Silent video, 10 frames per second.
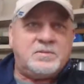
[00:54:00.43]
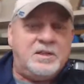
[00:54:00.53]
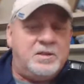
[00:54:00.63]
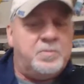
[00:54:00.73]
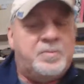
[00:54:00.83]

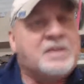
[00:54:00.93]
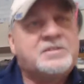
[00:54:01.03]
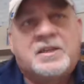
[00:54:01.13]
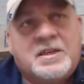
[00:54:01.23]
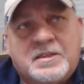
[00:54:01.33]
And the
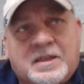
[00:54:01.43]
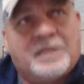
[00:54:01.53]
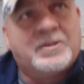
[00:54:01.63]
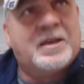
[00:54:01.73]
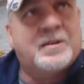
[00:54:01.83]
best thing that
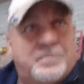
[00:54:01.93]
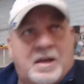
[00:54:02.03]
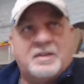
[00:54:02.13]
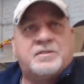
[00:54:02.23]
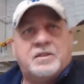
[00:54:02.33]
I've got
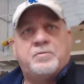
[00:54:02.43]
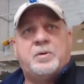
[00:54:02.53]
advice to give